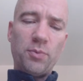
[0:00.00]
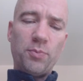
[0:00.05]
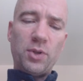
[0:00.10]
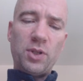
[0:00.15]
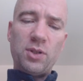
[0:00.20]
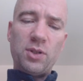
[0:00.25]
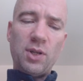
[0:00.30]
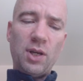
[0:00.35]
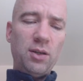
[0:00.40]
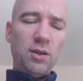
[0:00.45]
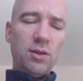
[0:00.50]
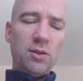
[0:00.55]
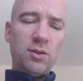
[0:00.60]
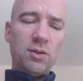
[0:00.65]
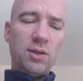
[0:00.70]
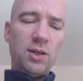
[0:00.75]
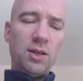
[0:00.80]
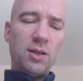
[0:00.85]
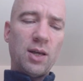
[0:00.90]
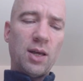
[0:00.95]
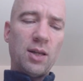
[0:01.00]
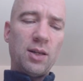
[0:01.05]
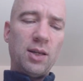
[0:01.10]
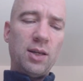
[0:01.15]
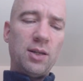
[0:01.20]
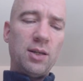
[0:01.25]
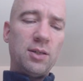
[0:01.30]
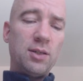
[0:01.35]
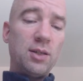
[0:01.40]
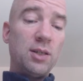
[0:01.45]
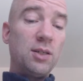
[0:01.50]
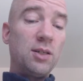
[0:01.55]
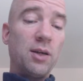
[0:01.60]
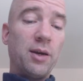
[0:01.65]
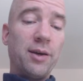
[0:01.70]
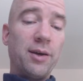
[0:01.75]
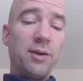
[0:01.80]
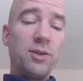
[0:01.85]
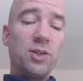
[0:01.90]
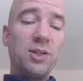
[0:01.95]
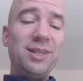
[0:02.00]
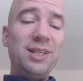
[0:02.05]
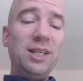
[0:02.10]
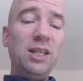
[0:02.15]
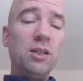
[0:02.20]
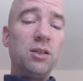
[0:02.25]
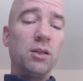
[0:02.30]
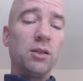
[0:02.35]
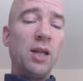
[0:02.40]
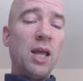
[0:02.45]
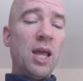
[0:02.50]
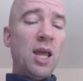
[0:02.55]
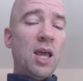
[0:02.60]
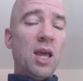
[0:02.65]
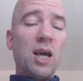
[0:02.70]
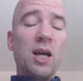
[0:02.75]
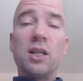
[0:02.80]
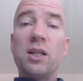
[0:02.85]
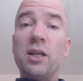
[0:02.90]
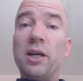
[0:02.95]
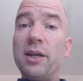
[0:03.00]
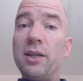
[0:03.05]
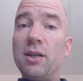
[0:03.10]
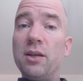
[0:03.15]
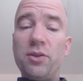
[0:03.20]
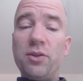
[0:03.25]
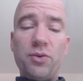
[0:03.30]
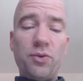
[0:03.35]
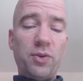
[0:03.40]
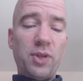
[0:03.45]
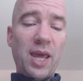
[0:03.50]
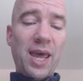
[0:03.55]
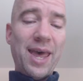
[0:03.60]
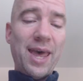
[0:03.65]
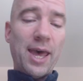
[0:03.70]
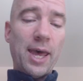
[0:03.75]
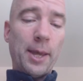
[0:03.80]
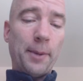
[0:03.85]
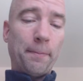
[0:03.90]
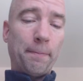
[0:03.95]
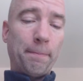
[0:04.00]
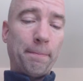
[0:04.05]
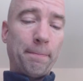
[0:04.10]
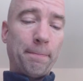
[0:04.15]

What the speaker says: but then you see that it is a giant eagle gliding through the air.